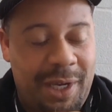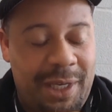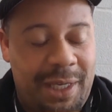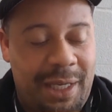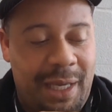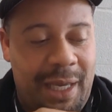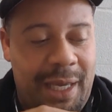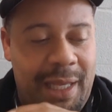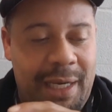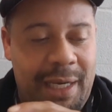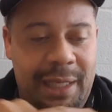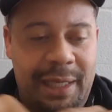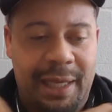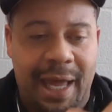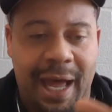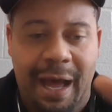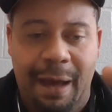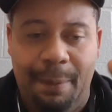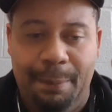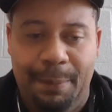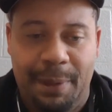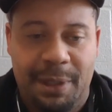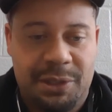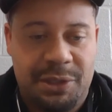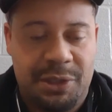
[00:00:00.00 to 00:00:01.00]
Again, any
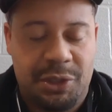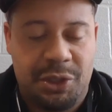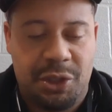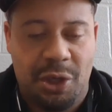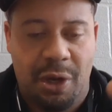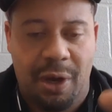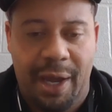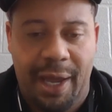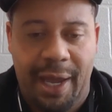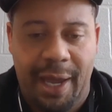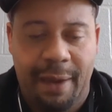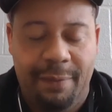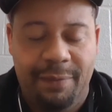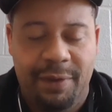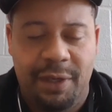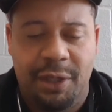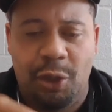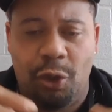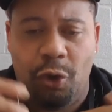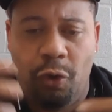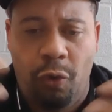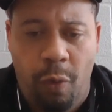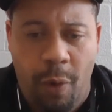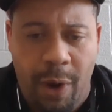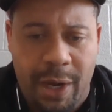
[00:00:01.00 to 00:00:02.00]
comments that y'all have, any
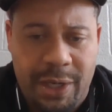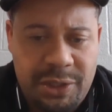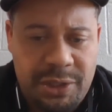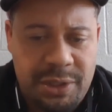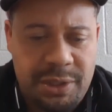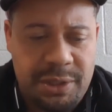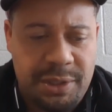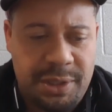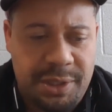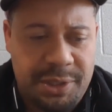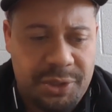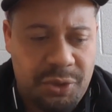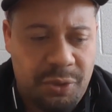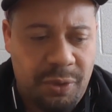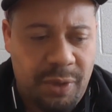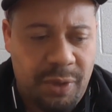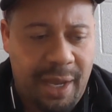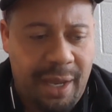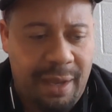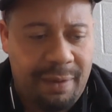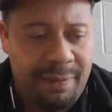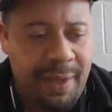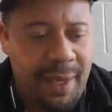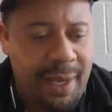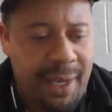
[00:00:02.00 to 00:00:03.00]
questions that you
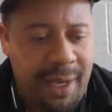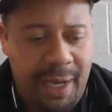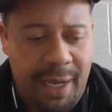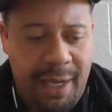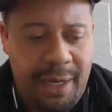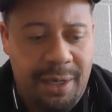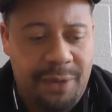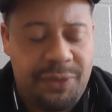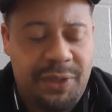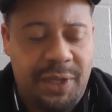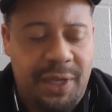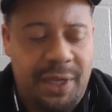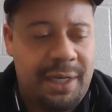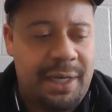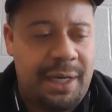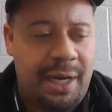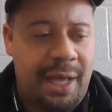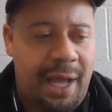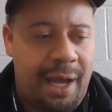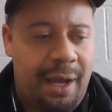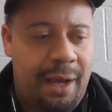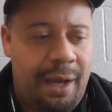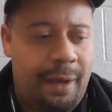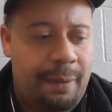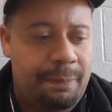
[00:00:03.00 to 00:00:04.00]
have, anything
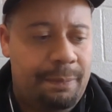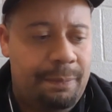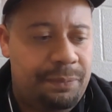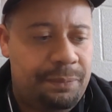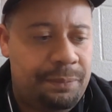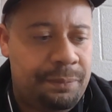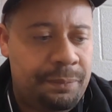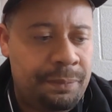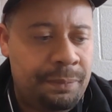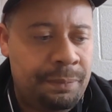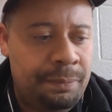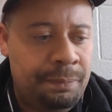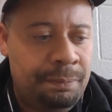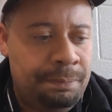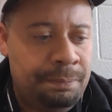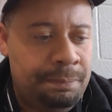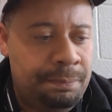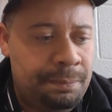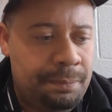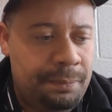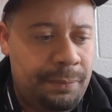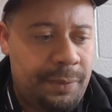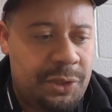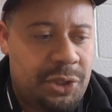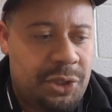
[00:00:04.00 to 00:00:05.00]

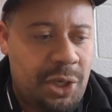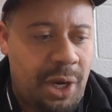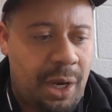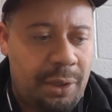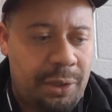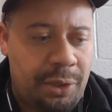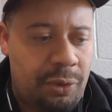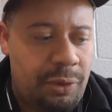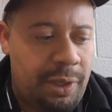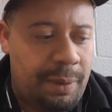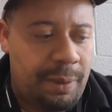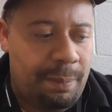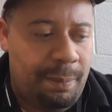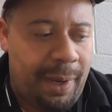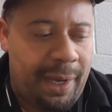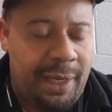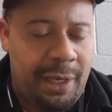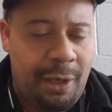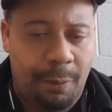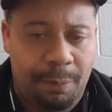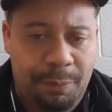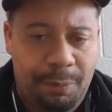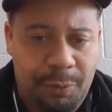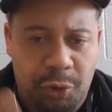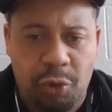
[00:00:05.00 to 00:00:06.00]
that y'all know that might
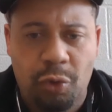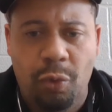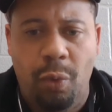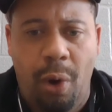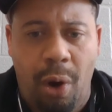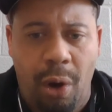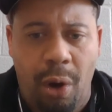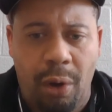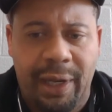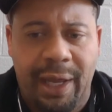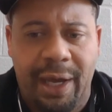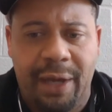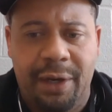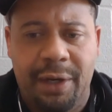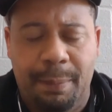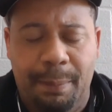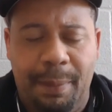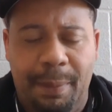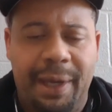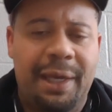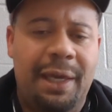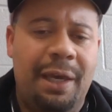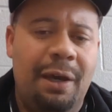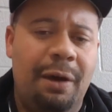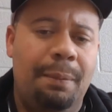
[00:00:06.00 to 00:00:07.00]
help you all out, that
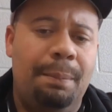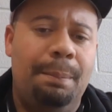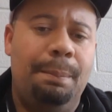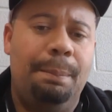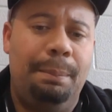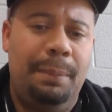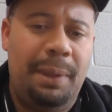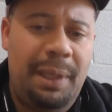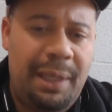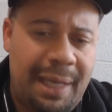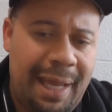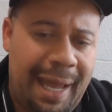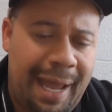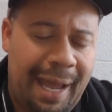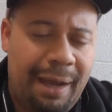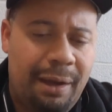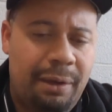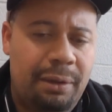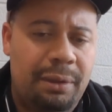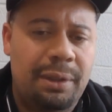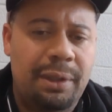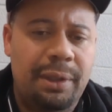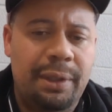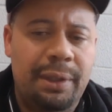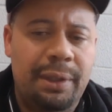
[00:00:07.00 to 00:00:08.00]
might help me
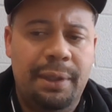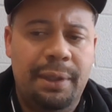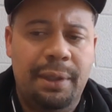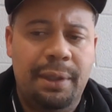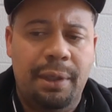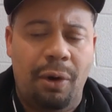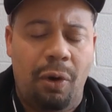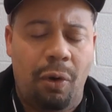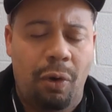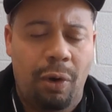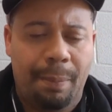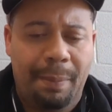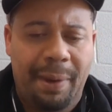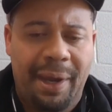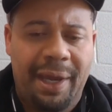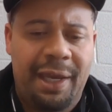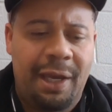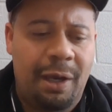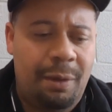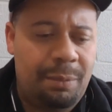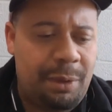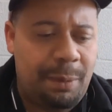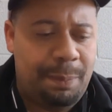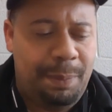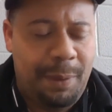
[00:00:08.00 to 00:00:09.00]
out, or it might
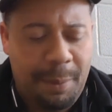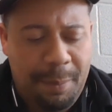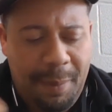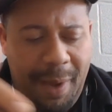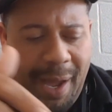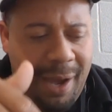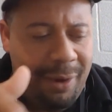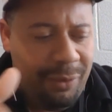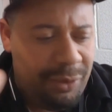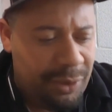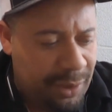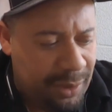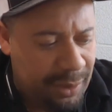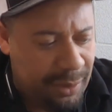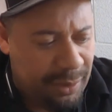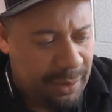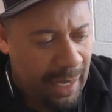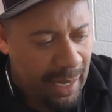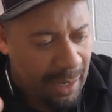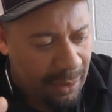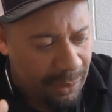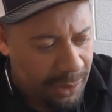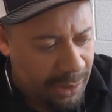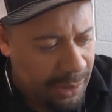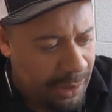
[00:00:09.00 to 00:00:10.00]
help the people out
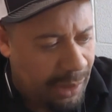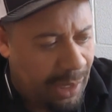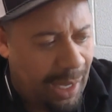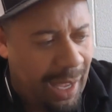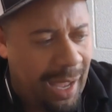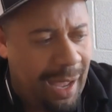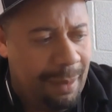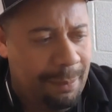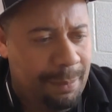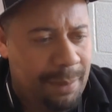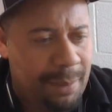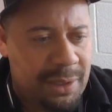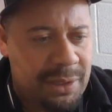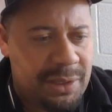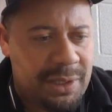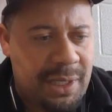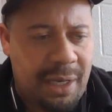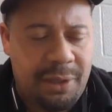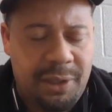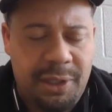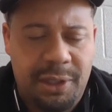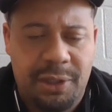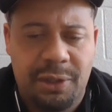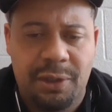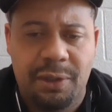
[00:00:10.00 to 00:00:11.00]
down in the comments,
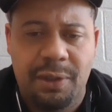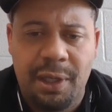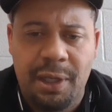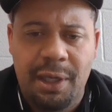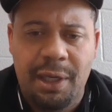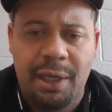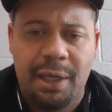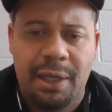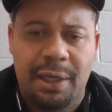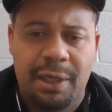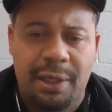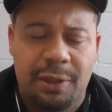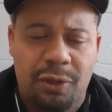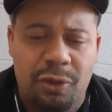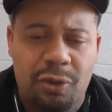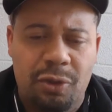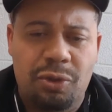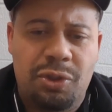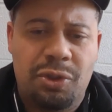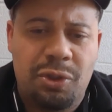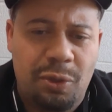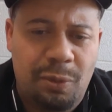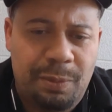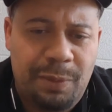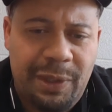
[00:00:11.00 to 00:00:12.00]
down in
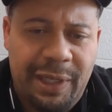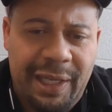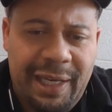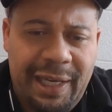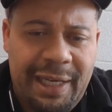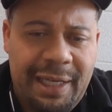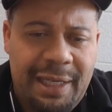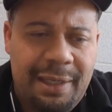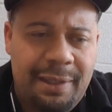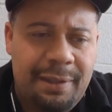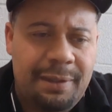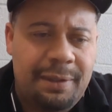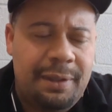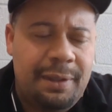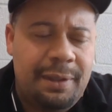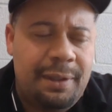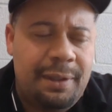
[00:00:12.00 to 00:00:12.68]
YouTube land.